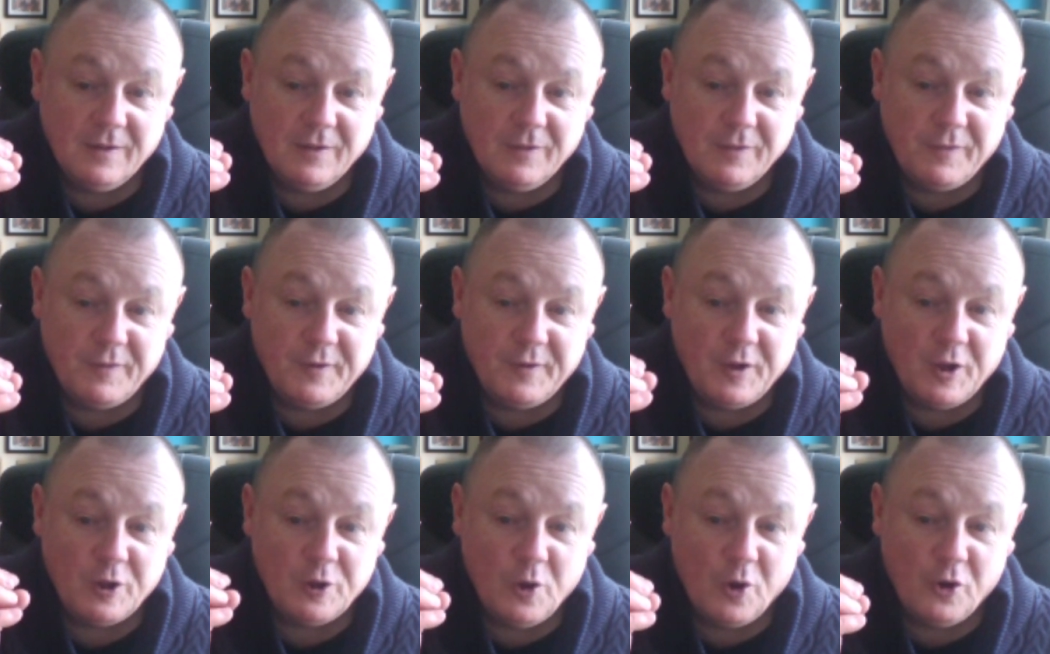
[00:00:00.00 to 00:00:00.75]
for
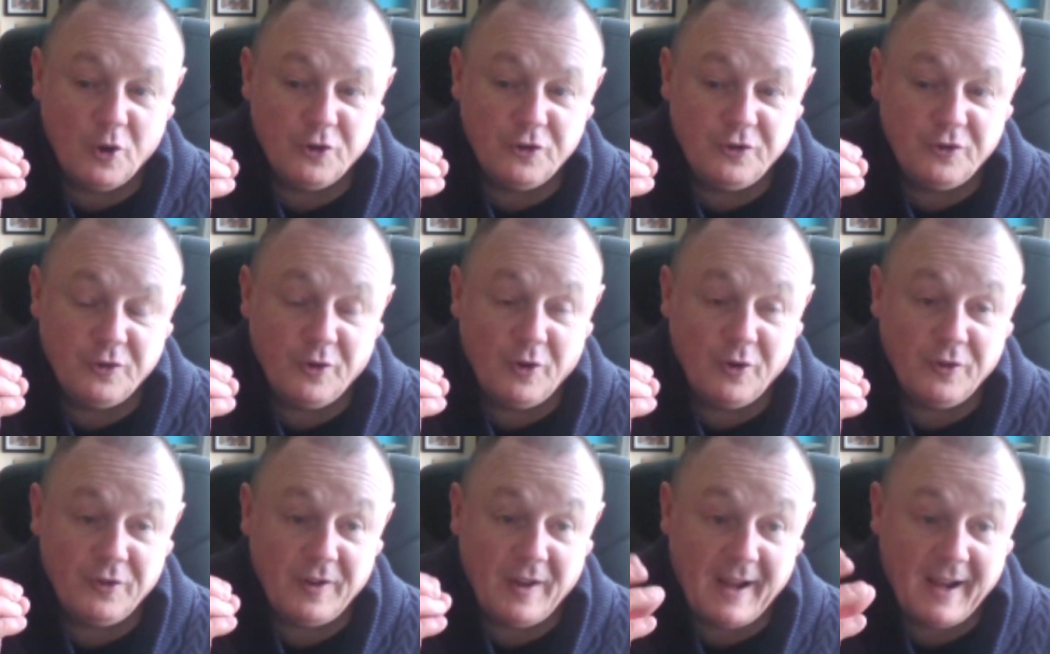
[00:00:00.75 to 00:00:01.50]
the lodge
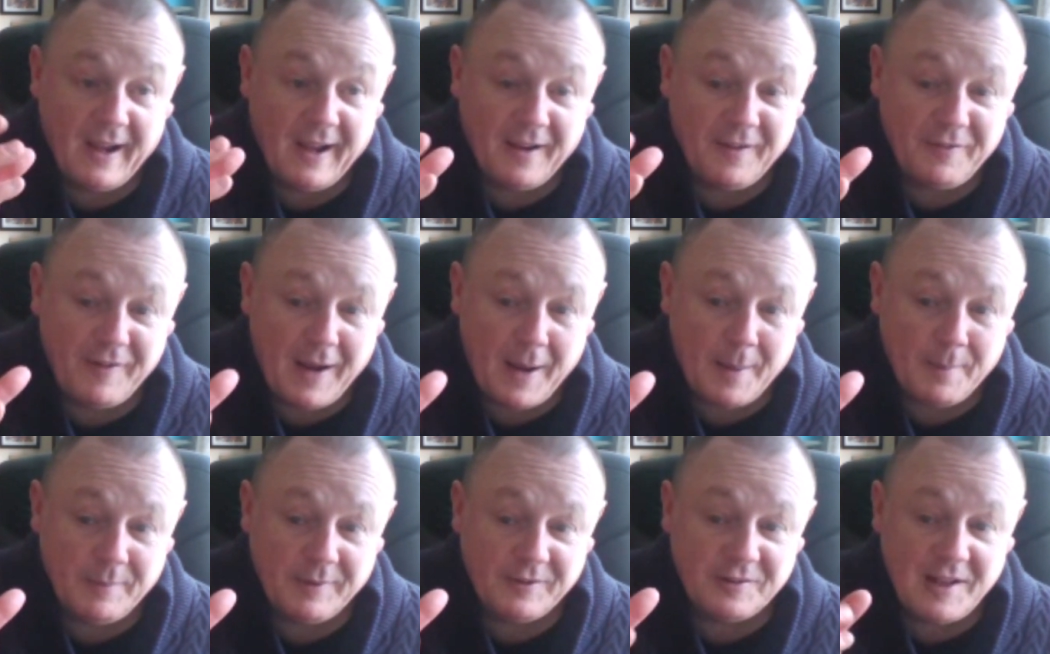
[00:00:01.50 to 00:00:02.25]
on our
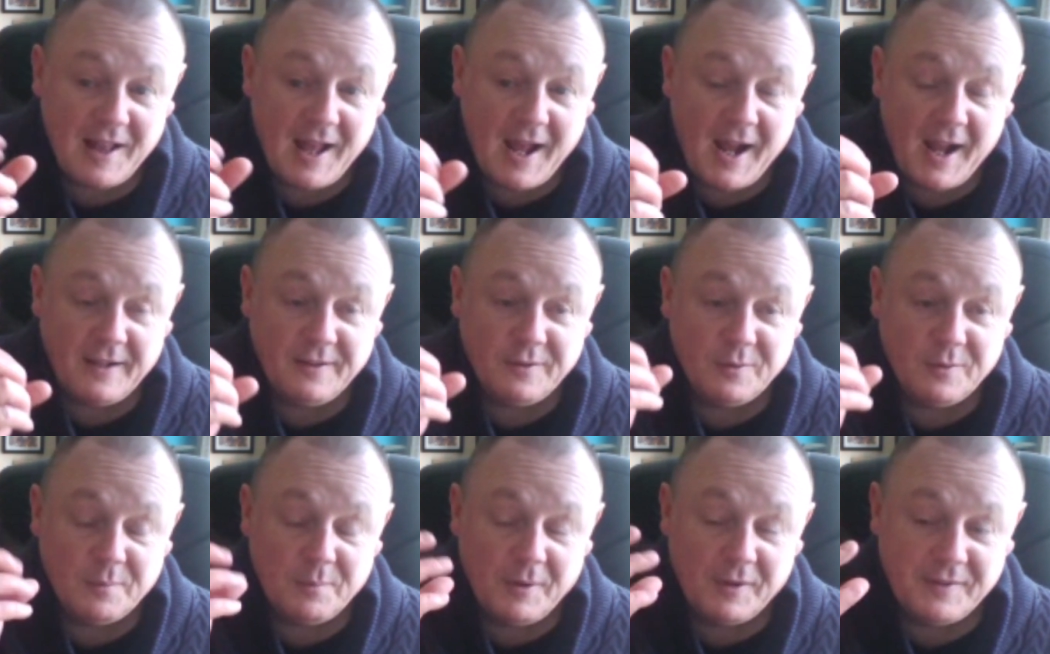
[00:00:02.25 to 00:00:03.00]
family's land,
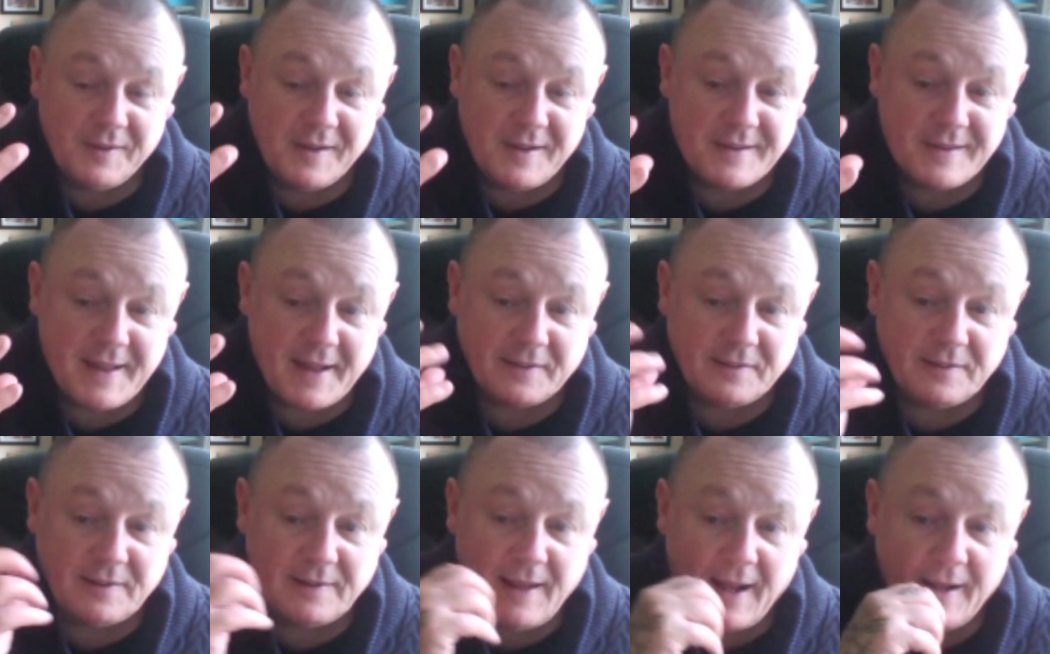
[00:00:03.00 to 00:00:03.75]
on my dear
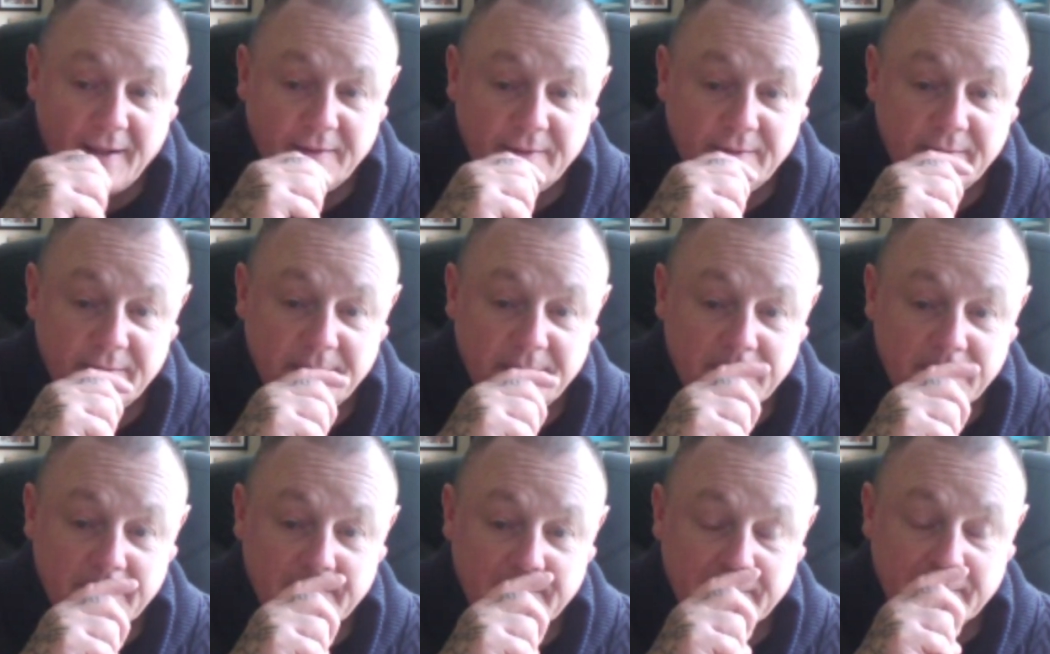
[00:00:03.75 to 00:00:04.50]
dad's land,
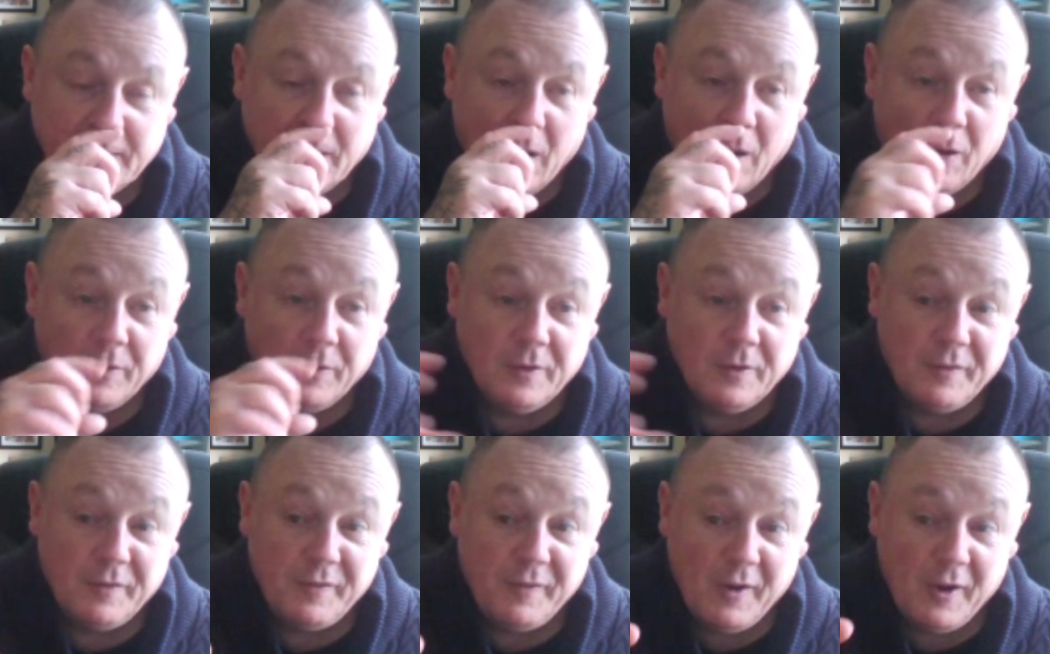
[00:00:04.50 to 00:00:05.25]
on the
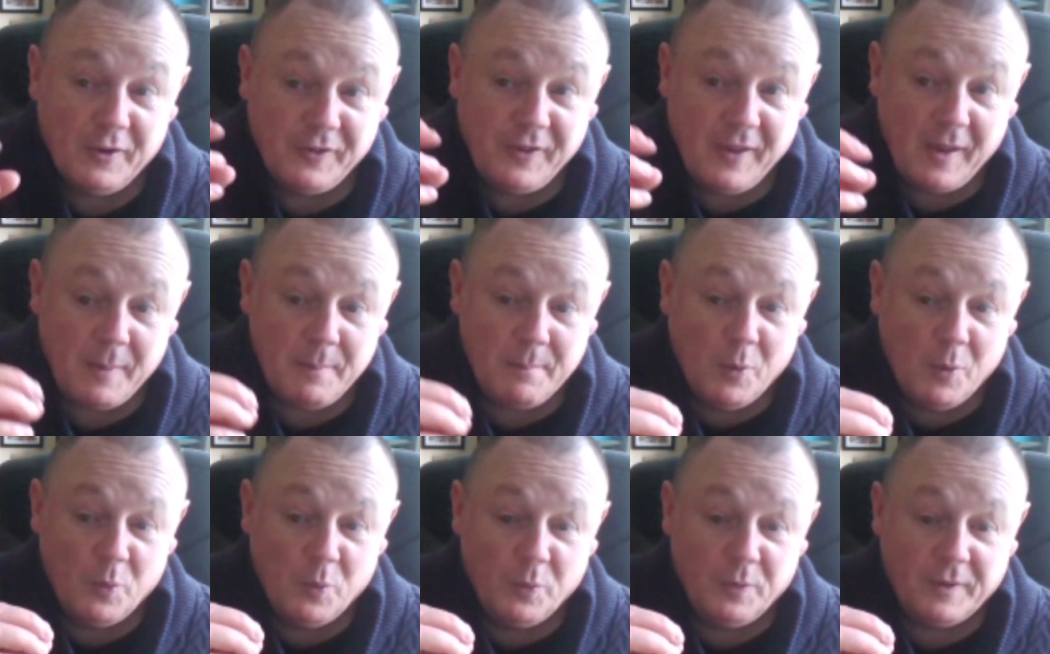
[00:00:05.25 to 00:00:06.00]
Thursday
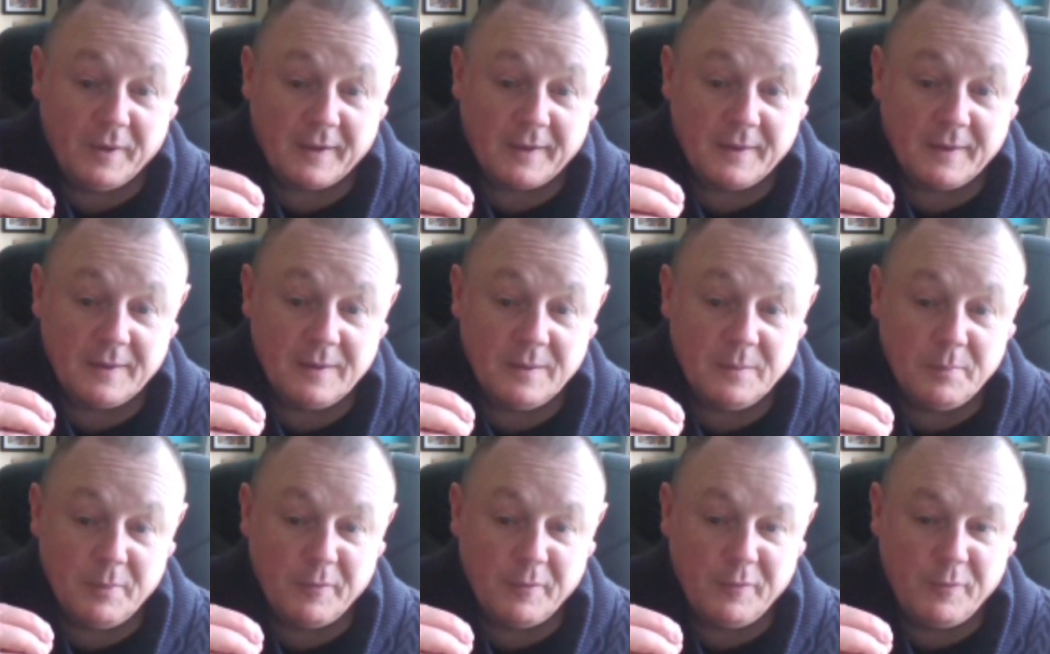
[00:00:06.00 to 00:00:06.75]
morning
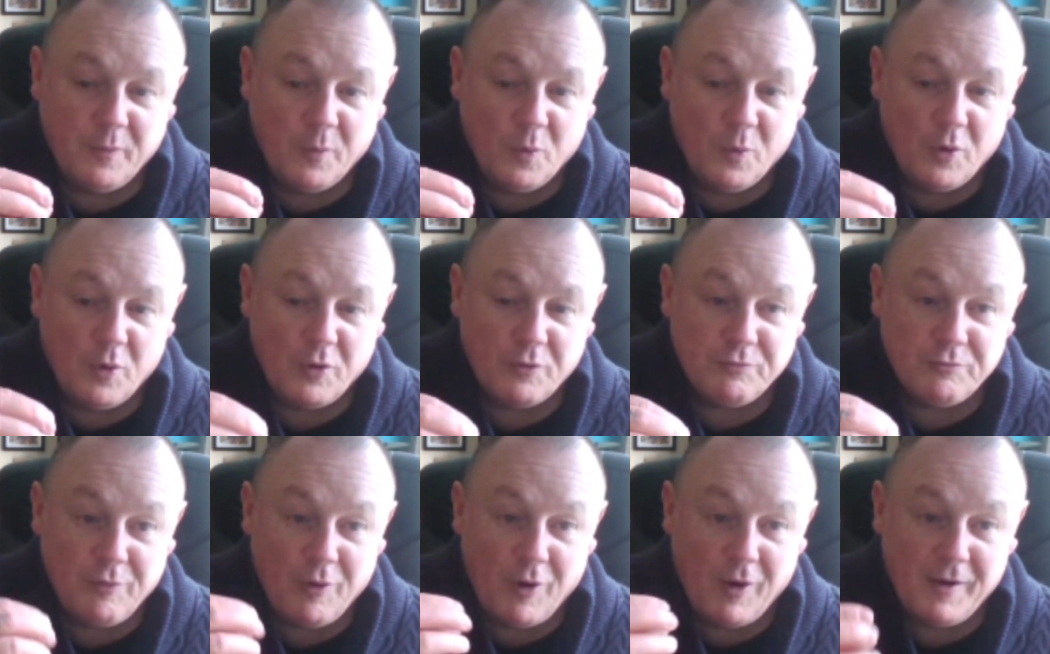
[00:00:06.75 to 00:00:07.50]
before
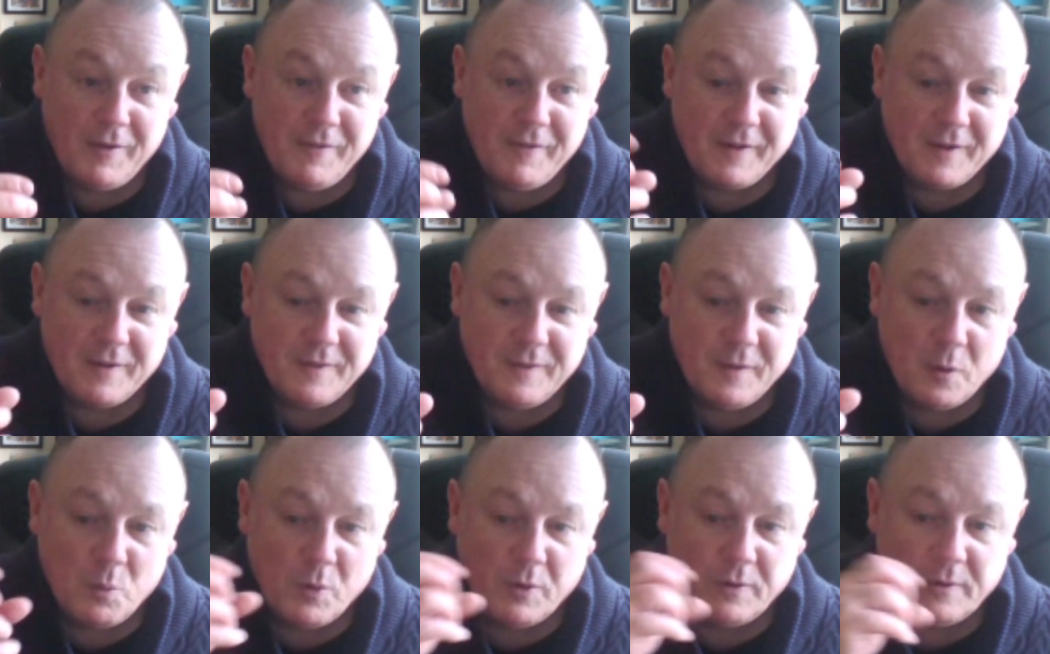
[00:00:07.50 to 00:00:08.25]
arriving at the
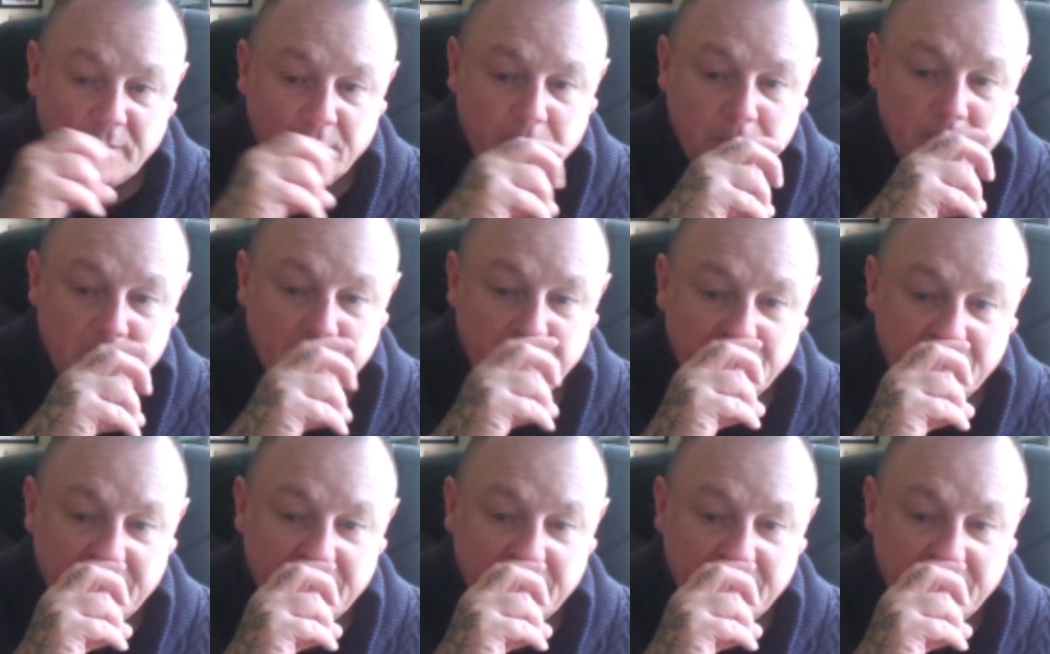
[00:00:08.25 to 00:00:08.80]
woodland